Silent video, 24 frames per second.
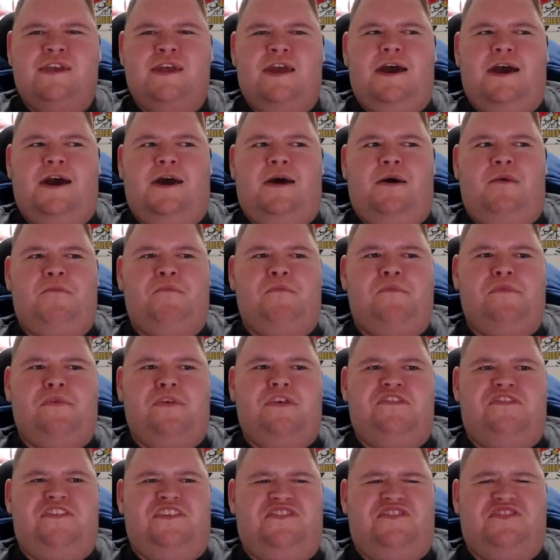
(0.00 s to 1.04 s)

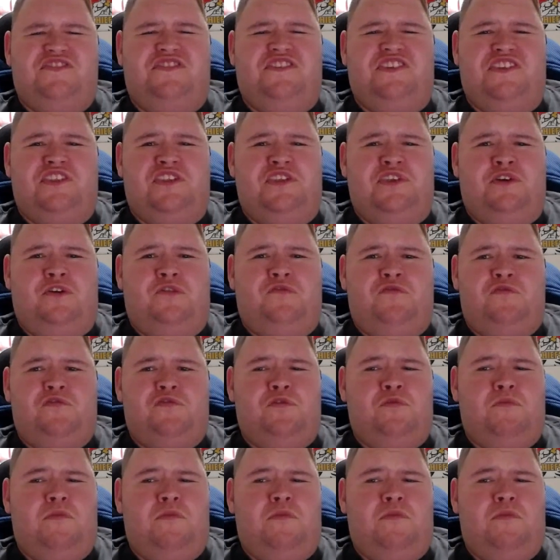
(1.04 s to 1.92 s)
Is he just going to go through the